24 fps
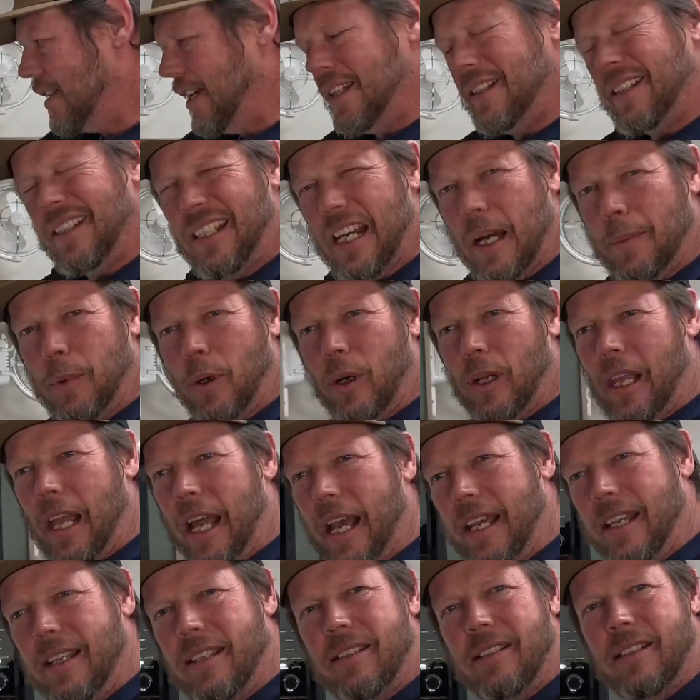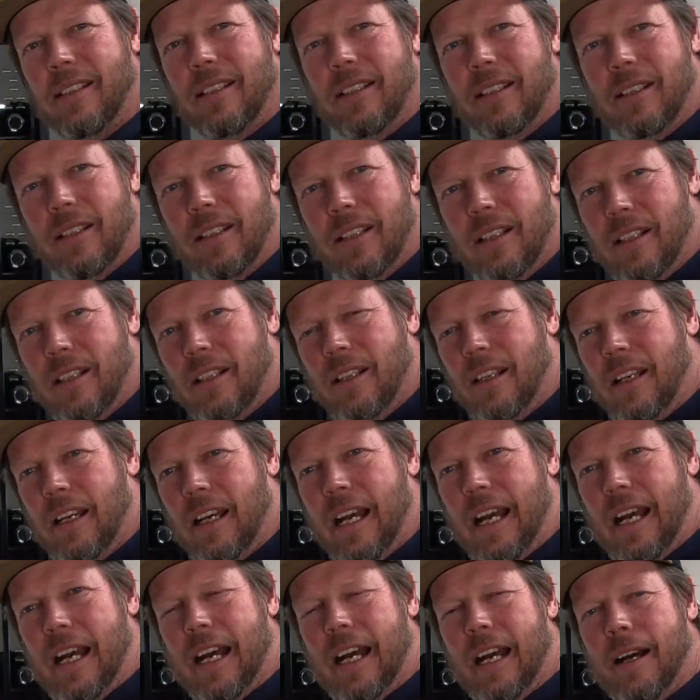These are double glazed.
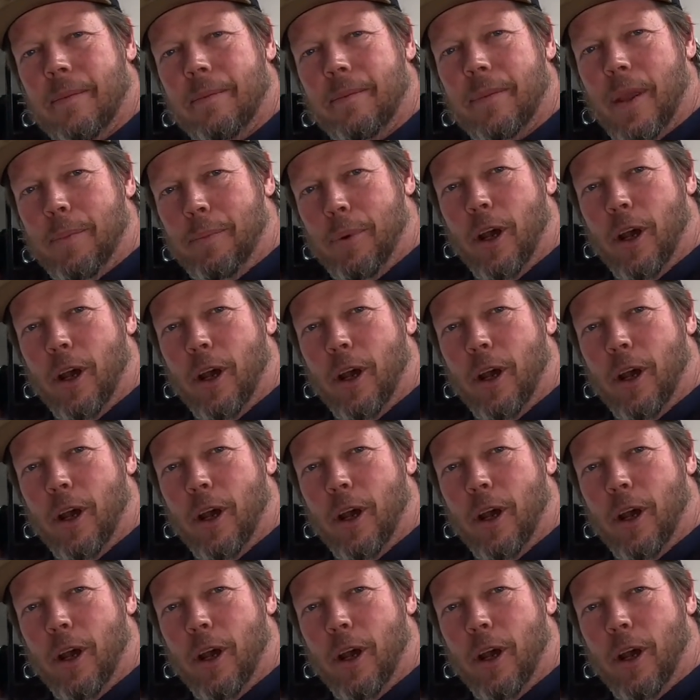They're